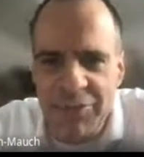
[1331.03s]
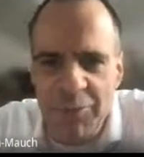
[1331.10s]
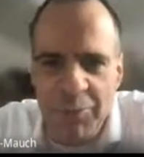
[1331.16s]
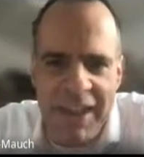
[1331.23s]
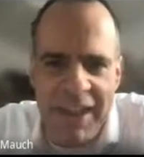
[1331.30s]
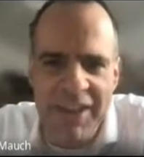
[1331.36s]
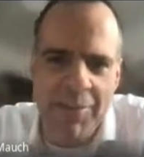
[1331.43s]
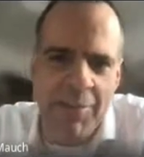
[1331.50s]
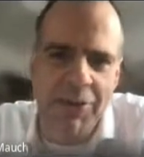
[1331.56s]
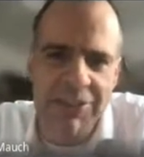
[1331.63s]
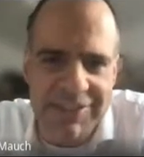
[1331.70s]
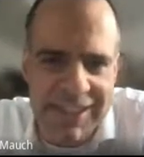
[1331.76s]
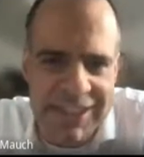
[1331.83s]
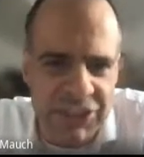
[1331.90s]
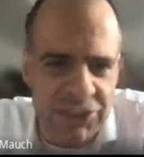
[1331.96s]
well, the
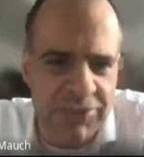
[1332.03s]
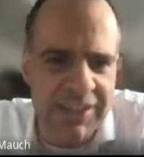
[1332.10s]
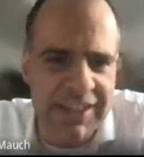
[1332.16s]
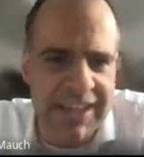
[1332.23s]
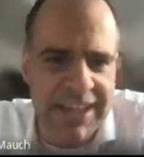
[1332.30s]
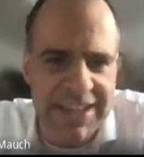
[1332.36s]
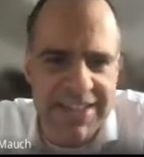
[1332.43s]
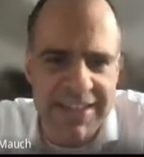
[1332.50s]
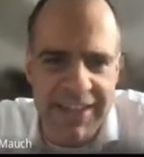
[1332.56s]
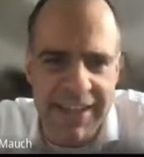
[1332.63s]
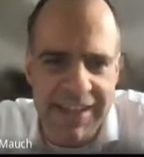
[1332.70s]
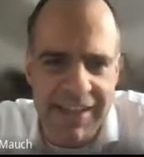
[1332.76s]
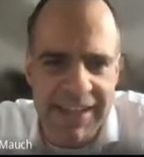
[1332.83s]
most natural gate set